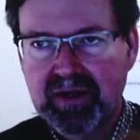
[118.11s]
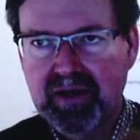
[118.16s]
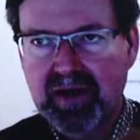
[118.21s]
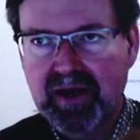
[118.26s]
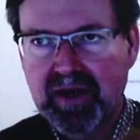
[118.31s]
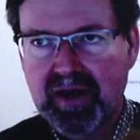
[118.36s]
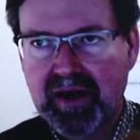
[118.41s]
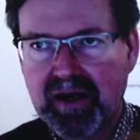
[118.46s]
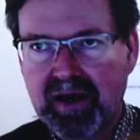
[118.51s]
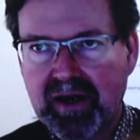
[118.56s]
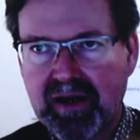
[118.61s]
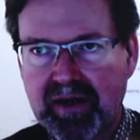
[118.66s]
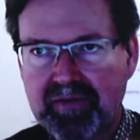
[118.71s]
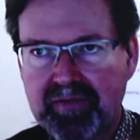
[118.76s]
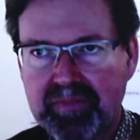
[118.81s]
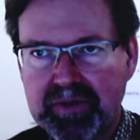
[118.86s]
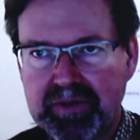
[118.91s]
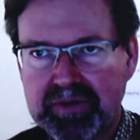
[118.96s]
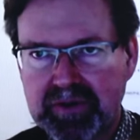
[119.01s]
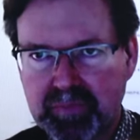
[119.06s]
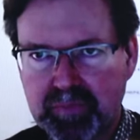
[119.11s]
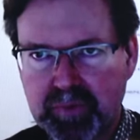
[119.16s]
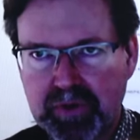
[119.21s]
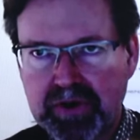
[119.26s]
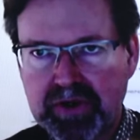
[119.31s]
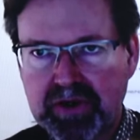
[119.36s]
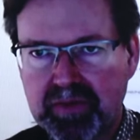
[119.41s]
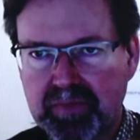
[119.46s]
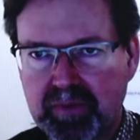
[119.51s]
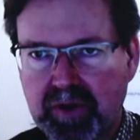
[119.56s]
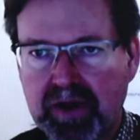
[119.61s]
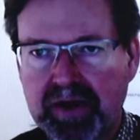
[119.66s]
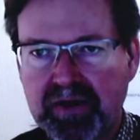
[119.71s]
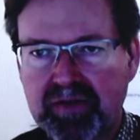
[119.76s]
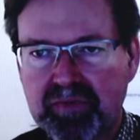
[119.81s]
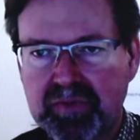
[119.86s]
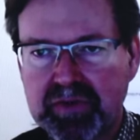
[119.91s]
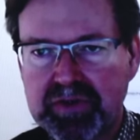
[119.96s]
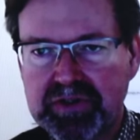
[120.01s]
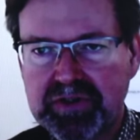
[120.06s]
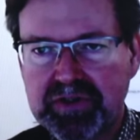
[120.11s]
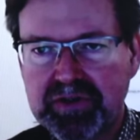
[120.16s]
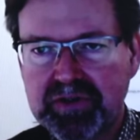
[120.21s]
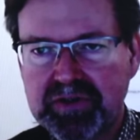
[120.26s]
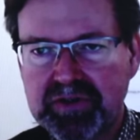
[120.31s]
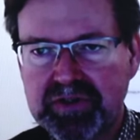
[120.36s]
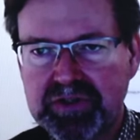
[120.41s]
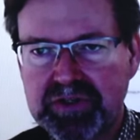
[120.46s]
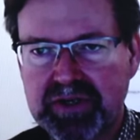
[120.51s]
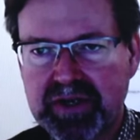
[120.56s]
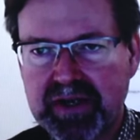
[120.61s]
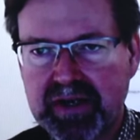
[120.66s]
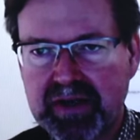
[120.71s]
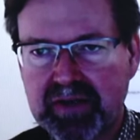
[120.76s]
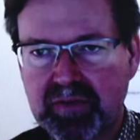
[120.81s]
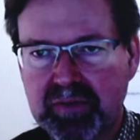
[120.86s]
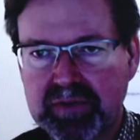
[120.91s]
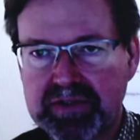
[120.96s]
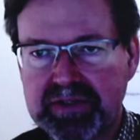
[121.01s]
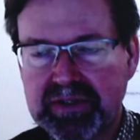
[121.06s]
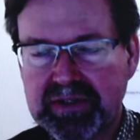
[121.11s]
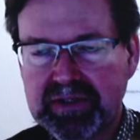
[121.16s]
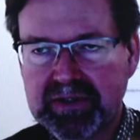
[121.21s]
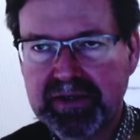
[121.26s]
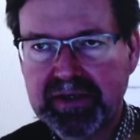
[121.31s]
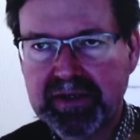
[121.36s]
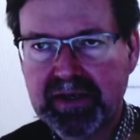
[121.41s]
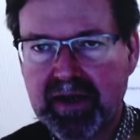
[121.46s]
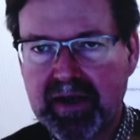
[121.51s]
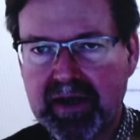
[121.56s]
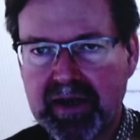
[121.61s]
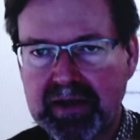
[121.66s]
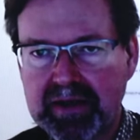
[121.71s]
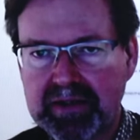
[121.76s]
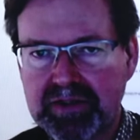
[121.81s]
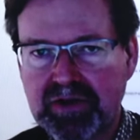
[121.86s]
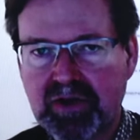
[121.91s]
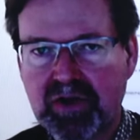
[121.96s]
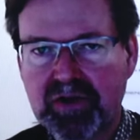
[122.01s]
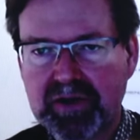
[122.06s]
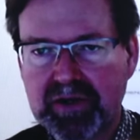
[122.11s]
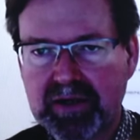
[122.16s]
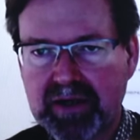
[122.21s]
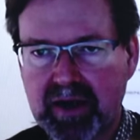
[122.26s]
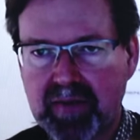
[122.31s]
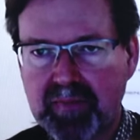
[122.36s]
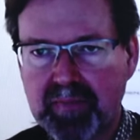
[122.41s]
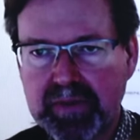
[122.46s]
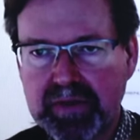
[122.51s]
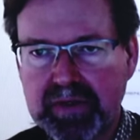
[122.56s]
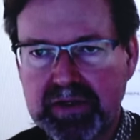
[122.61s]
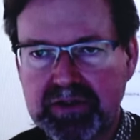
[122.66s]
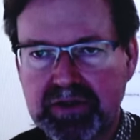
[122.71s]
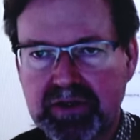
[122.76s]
I've built a pretty good body of research, and recently I started a company